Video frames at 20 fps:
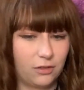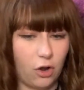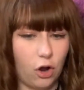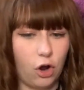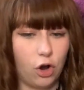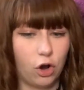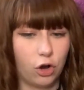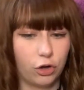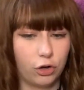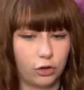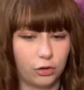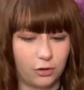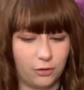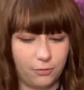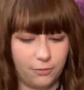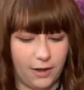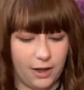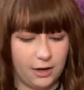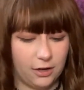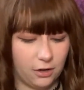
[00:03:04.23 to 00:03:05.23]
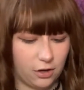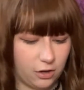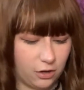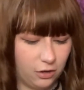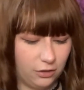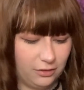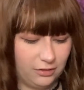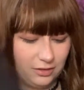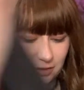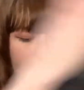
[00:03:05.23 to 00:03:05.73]
harder to find a
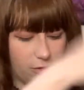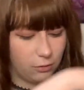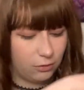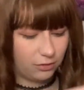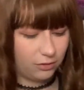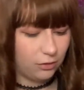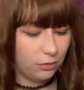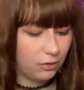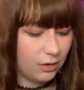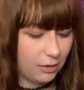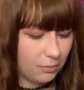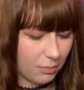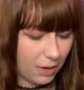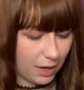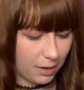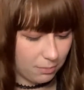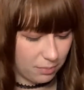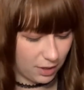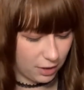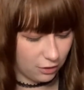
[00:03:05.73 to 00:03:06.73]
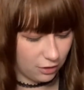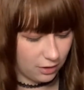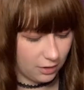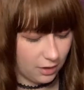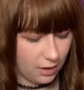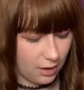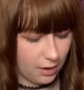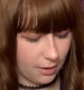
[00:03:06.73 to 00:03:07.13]
good silk suit in my opinion.